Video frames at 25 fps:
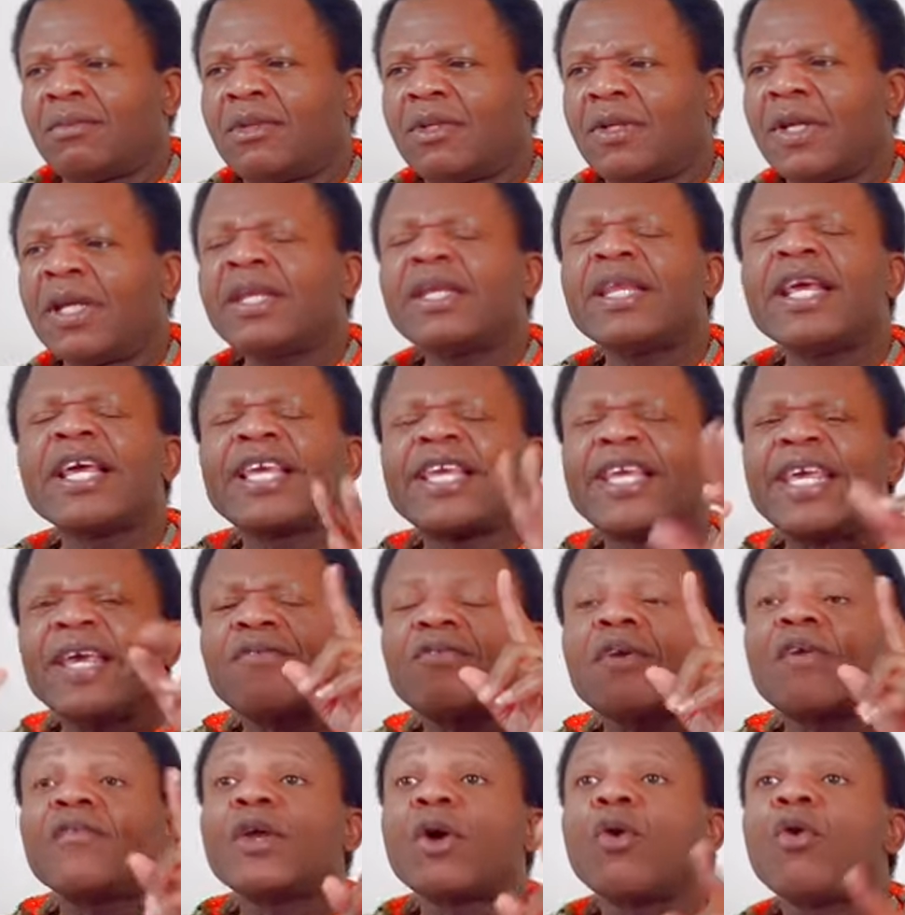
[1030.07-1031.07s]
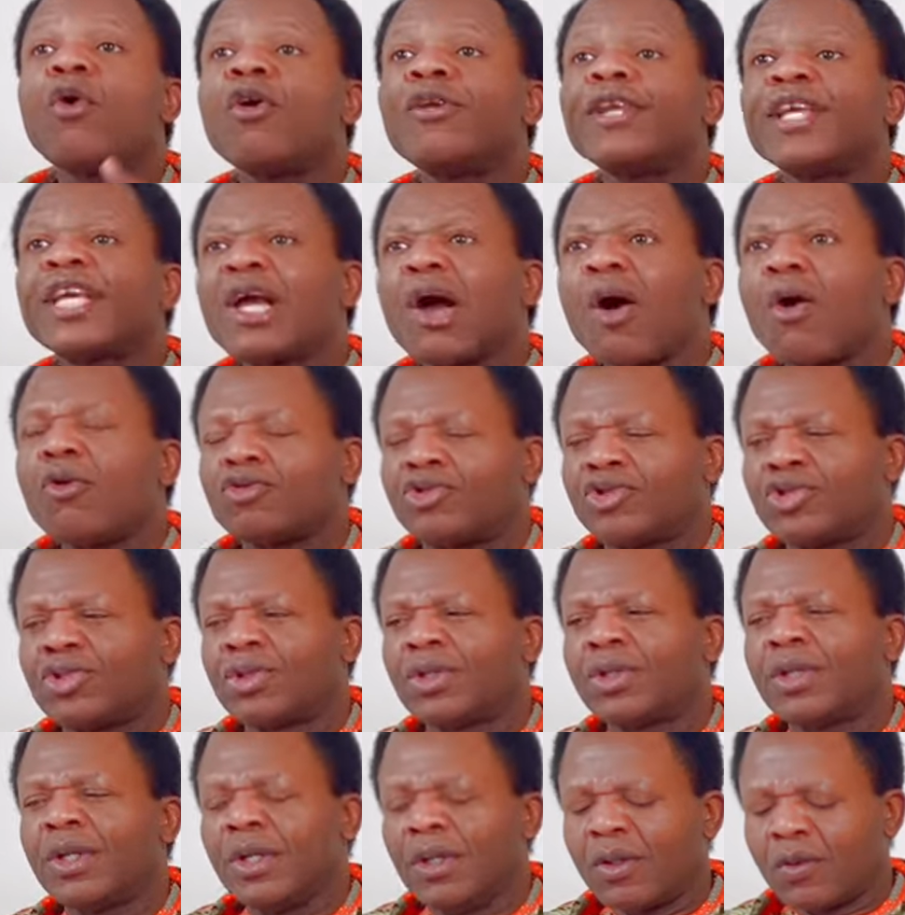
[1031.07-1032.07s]
in the gift of the Holy
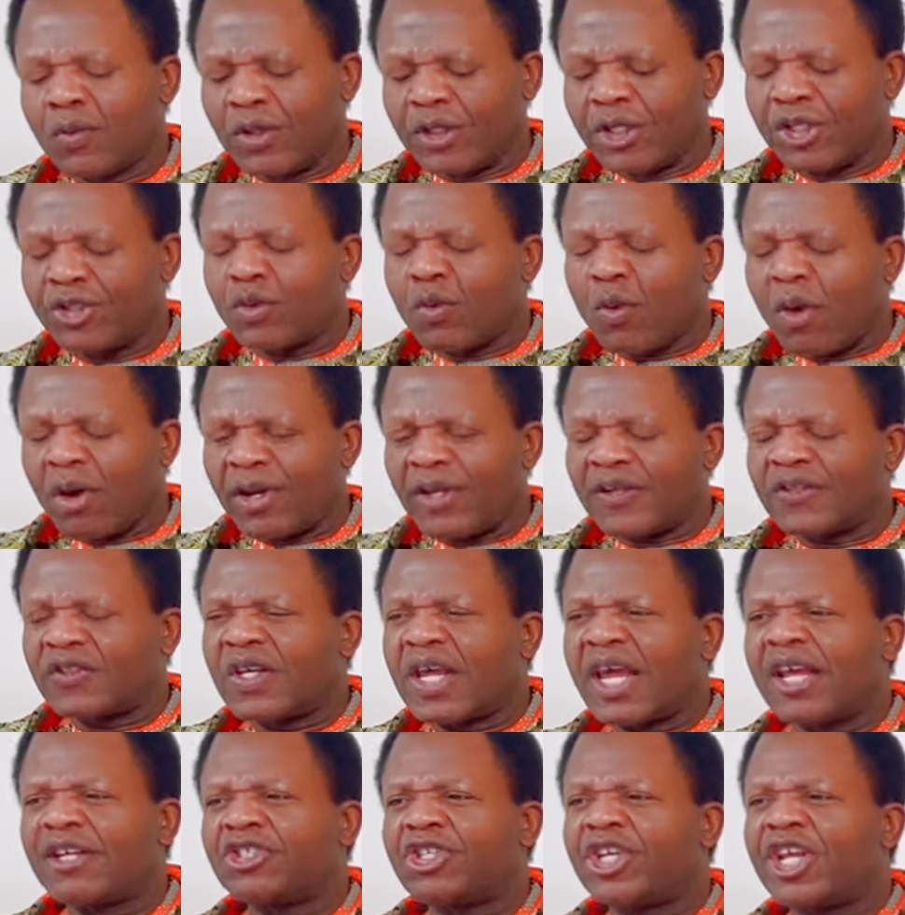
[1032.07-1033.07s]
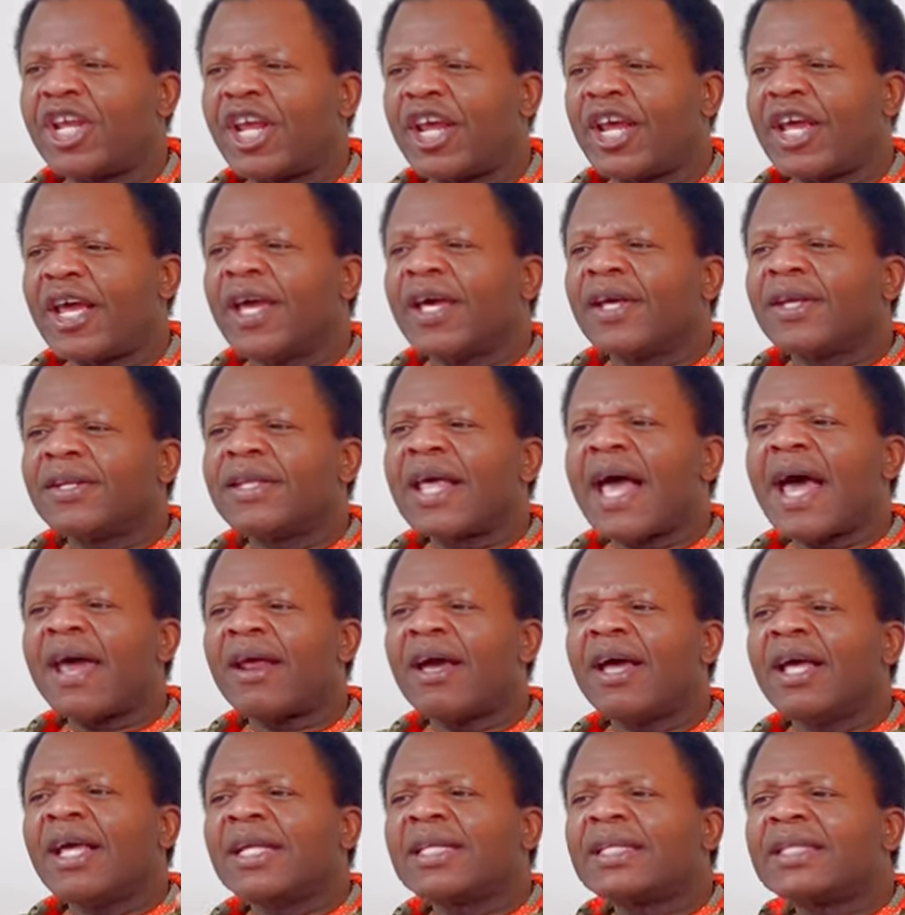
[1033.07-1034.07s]
Ghost, which is what it says here,
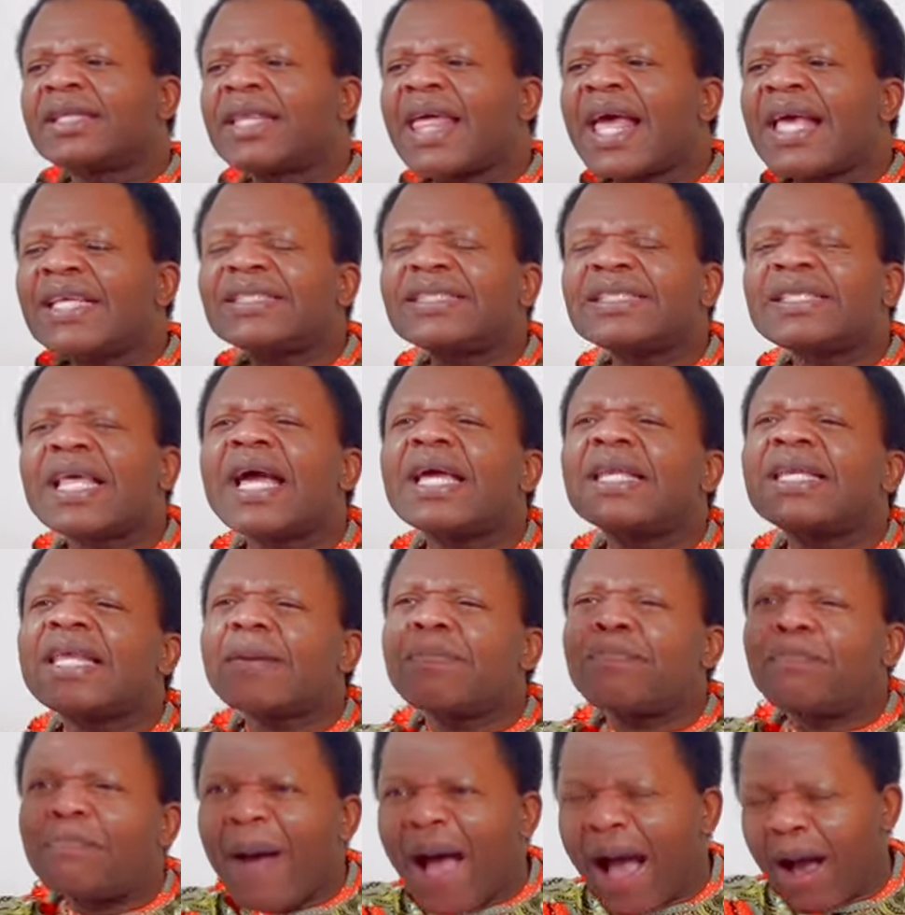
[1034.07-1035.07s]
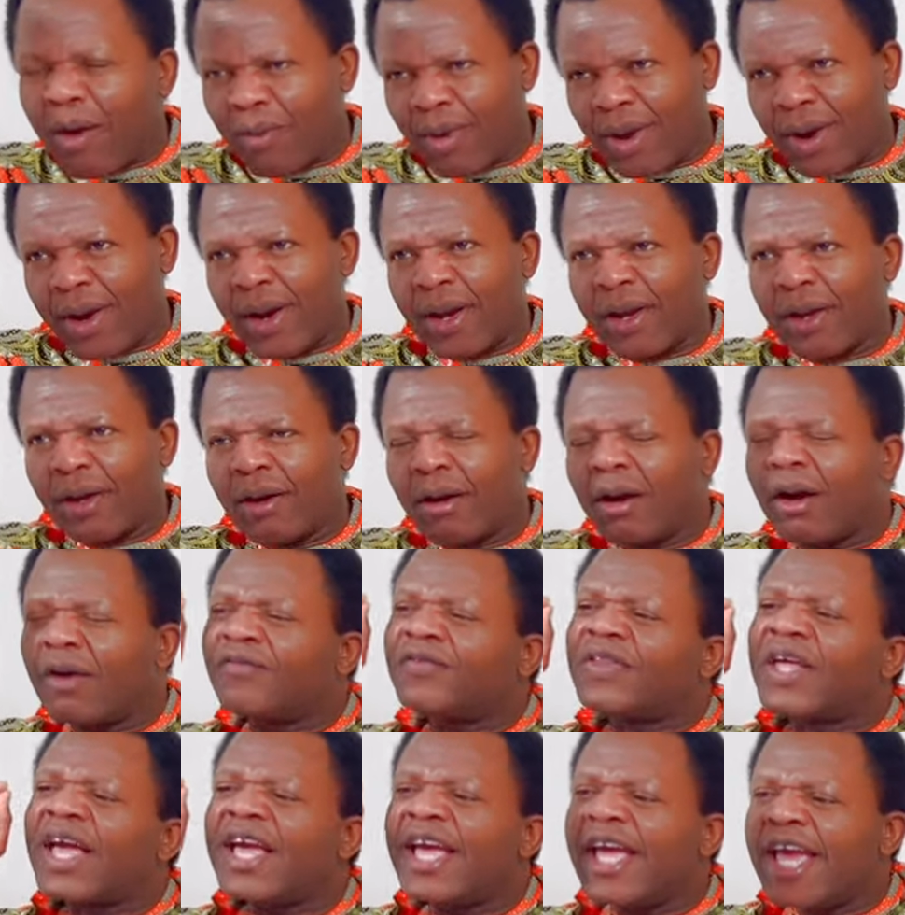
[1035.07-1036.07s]
that tested the power
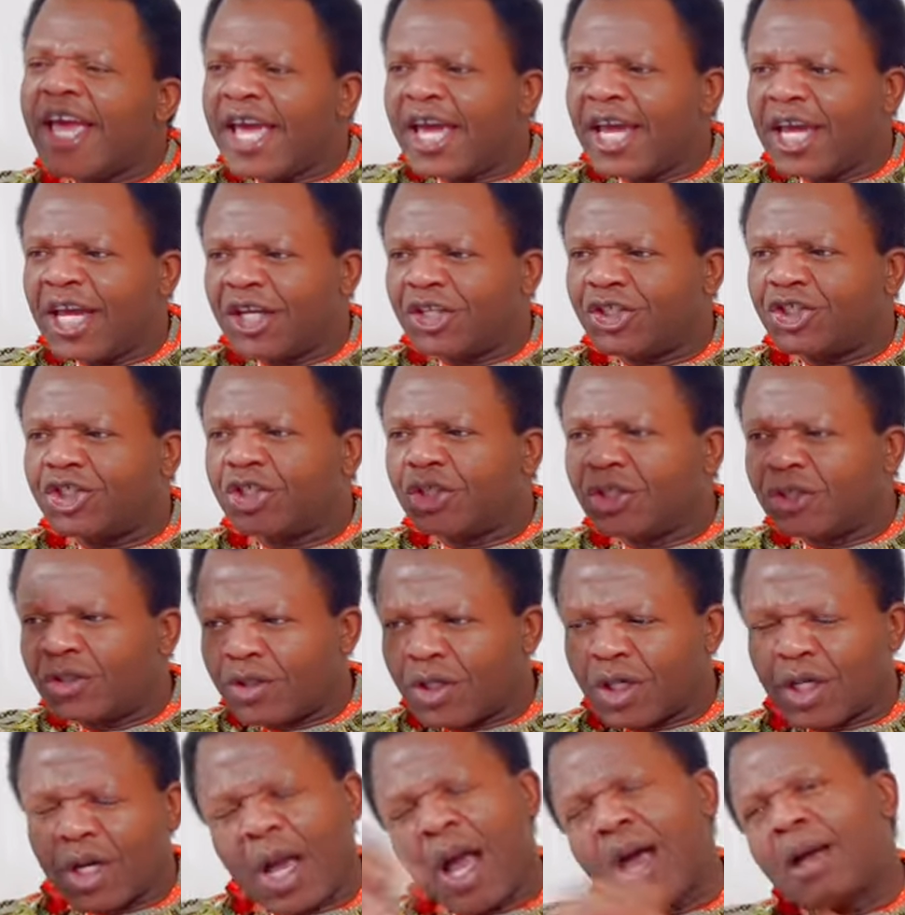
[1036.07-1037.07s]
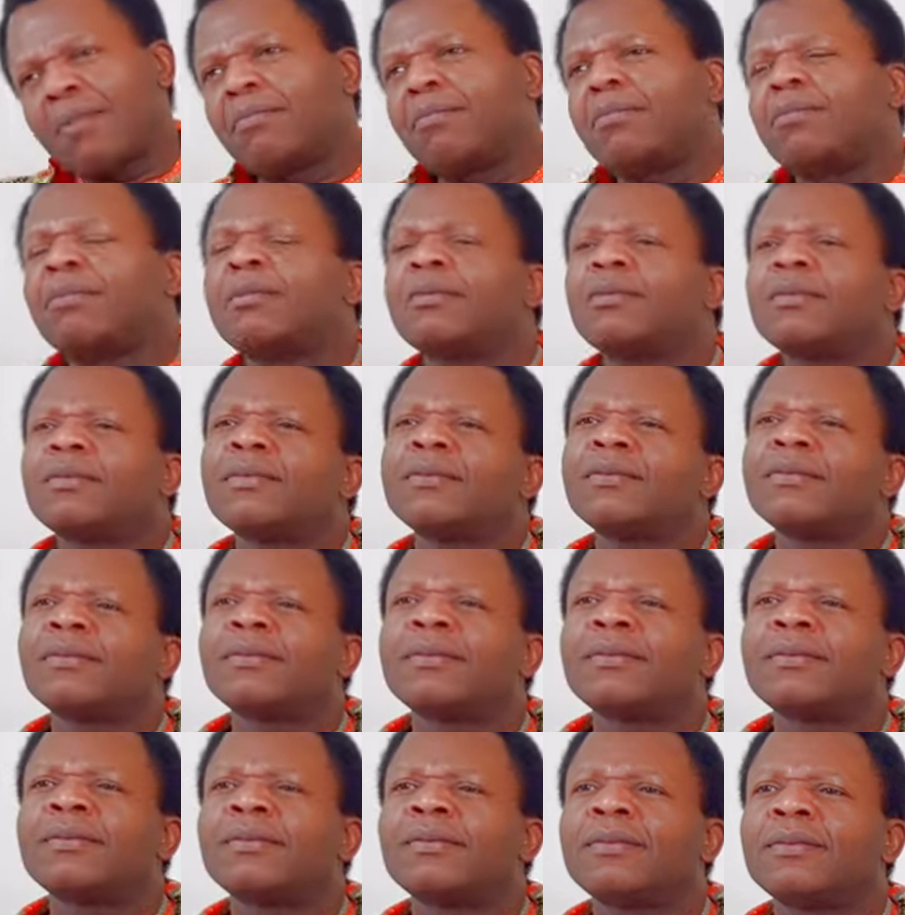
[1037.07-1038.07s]
of the age to come.
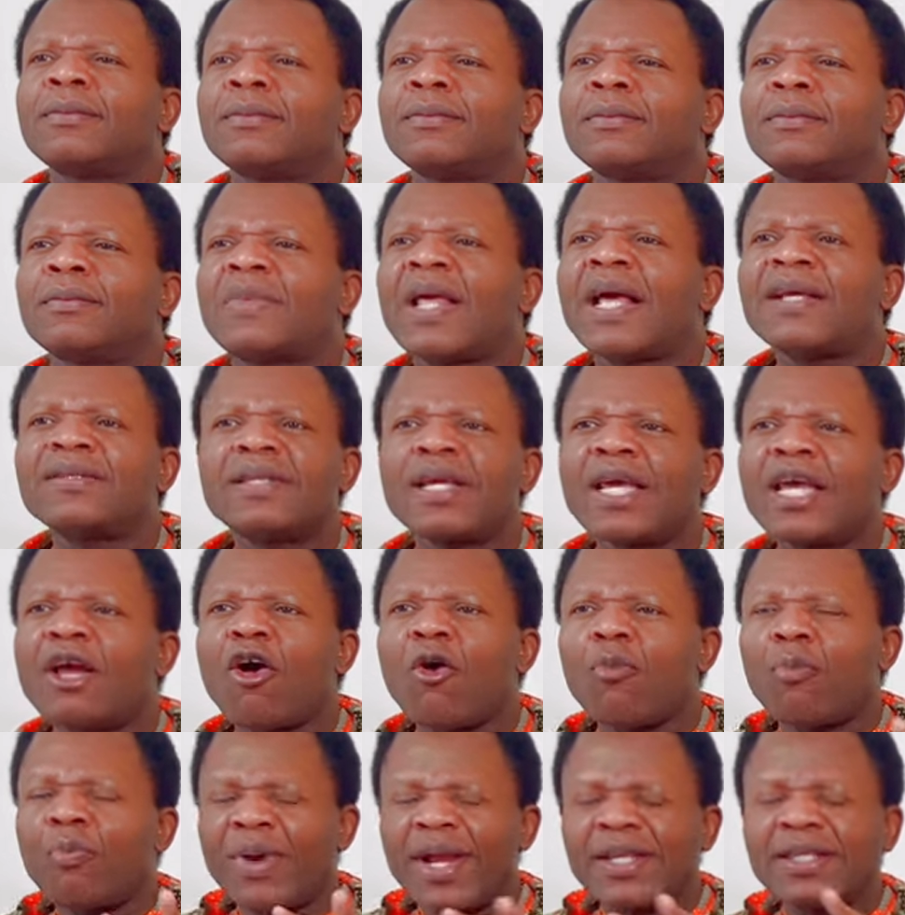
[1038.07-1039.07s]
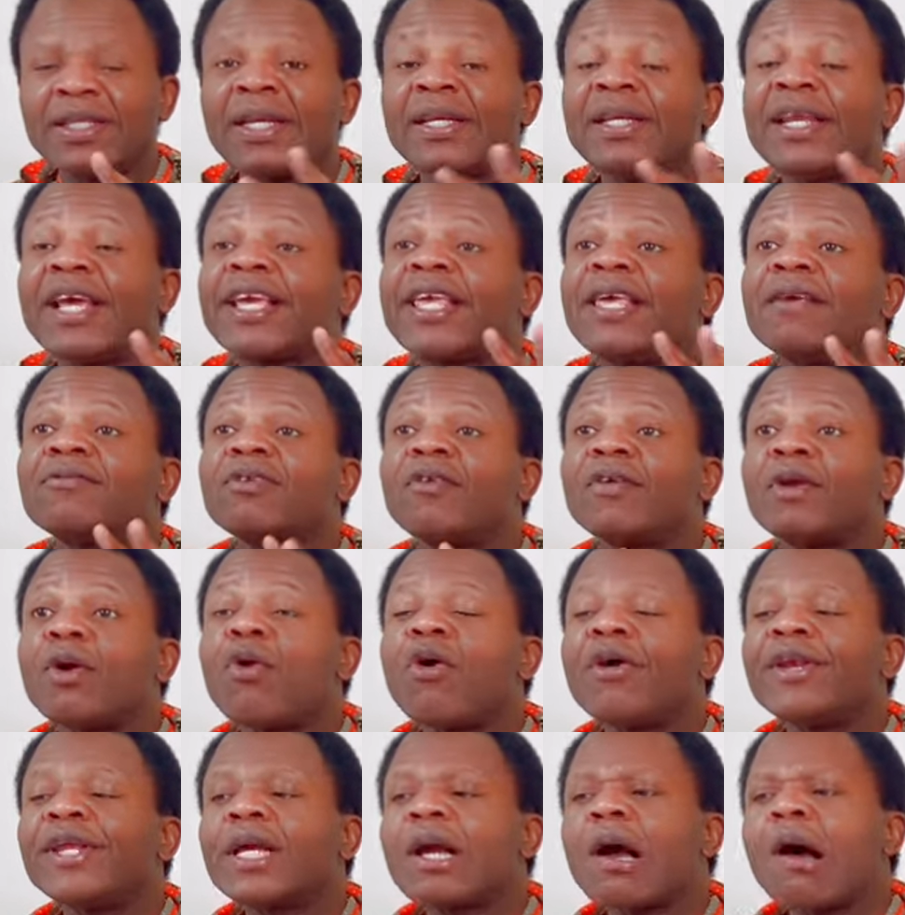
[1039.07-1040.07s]
That's the operating in the gift of the
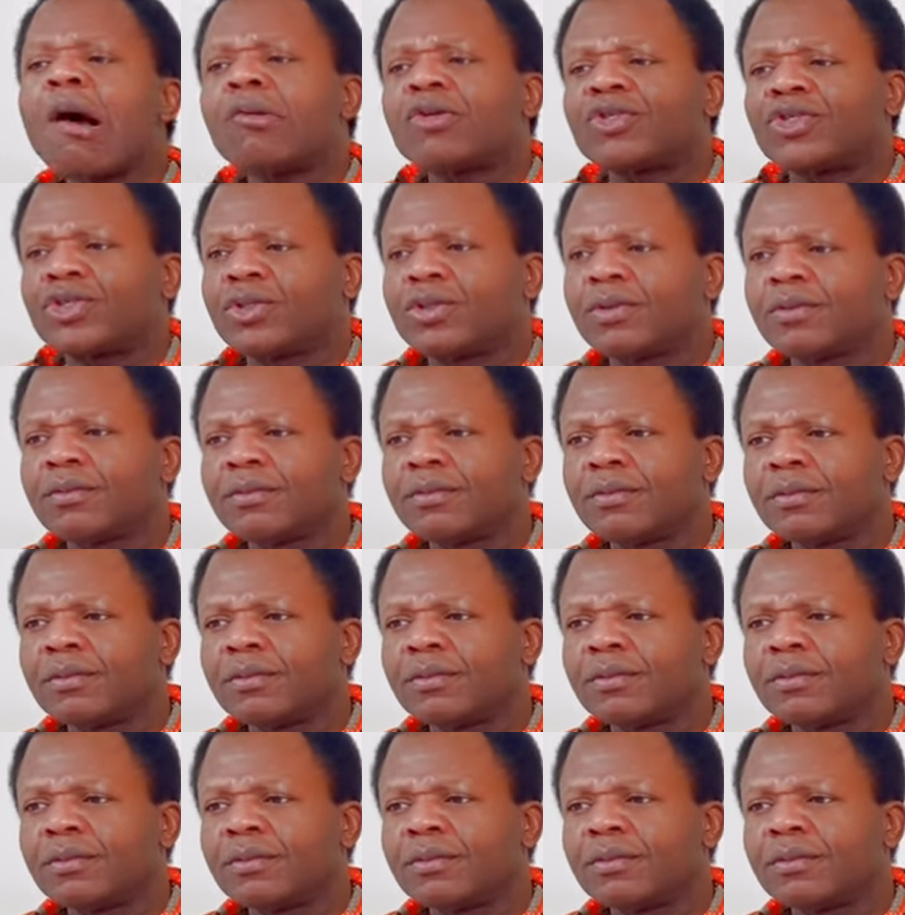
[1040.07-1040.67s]
Holy Ghost.